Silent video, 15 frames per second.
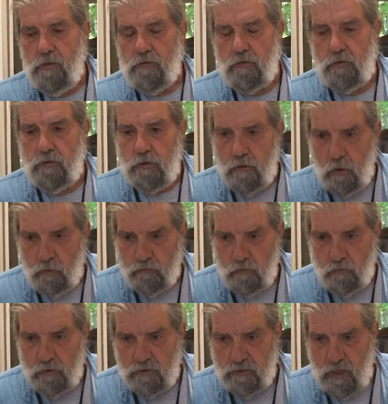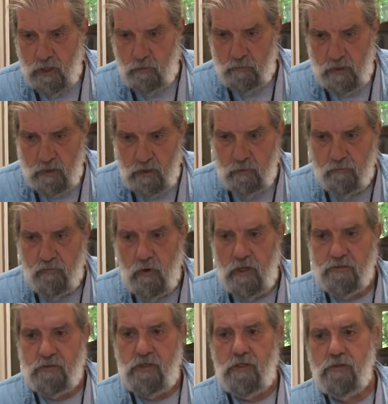So you go through the town meeting
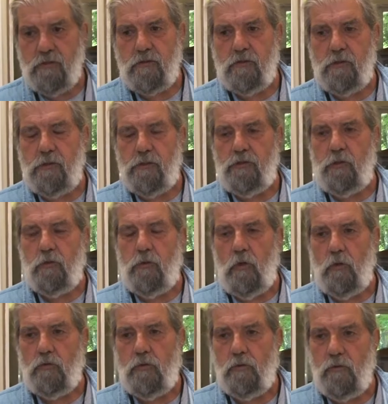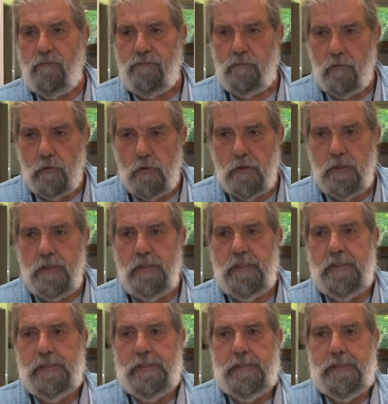process, you go to the floor,
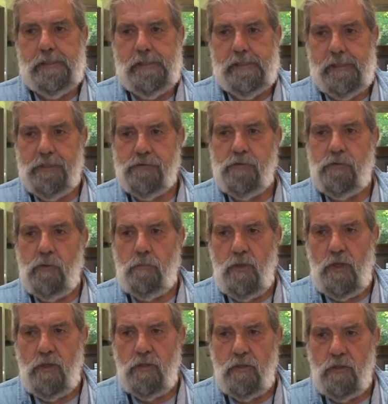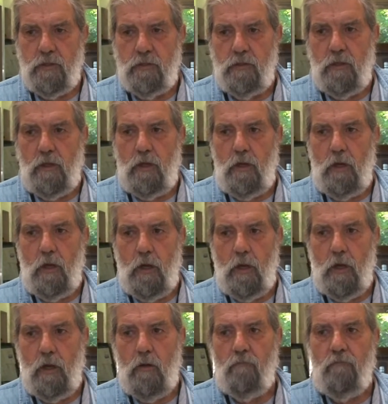it gets debated,
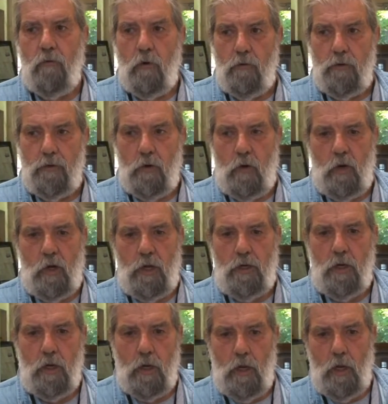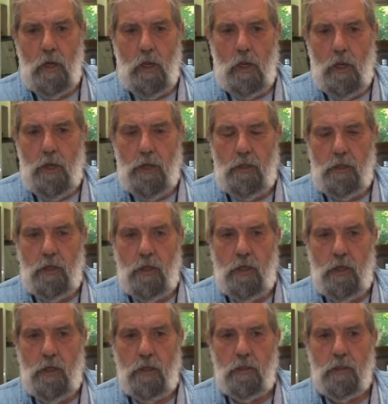voted on,
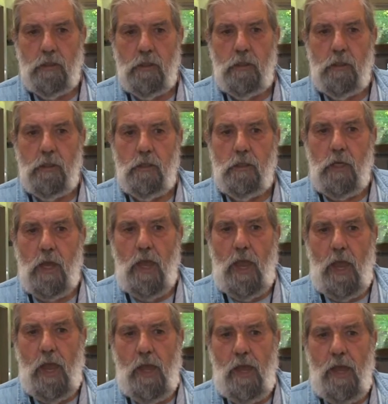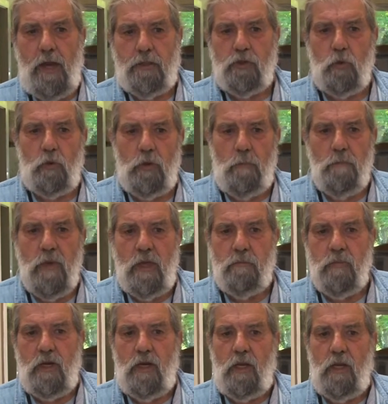and the actual
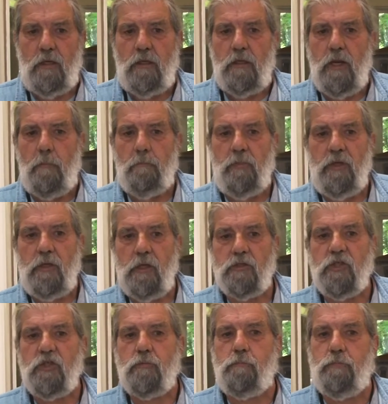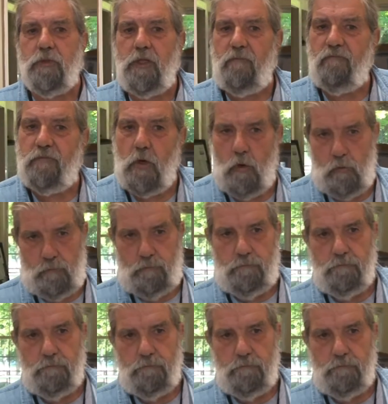amendment ended up being a split vote.